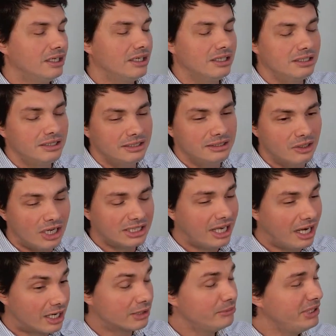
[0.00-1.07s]
Not
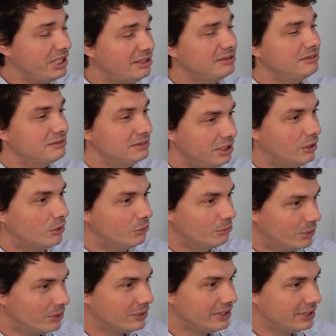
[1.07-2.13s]
harming the
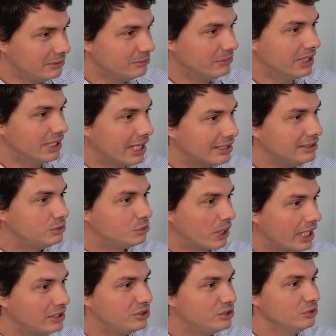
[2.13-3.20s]
opponent, but I try
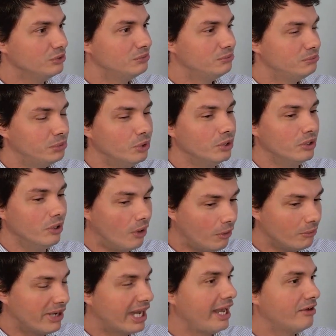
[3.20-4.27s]
to put all
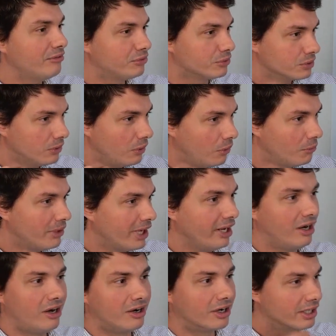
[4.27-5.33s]
my effort, all my
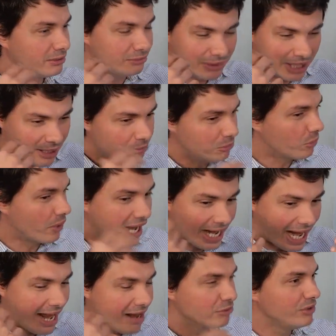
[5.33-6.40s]
heart, my brain,
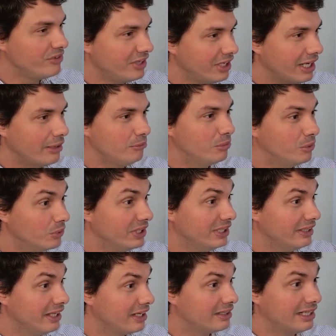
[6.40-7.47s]
everything I put in
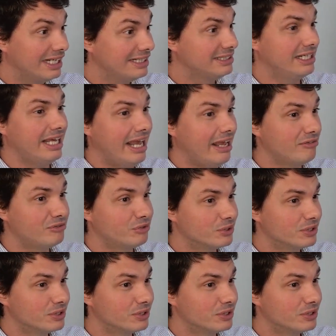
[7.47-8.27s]
there as an effort.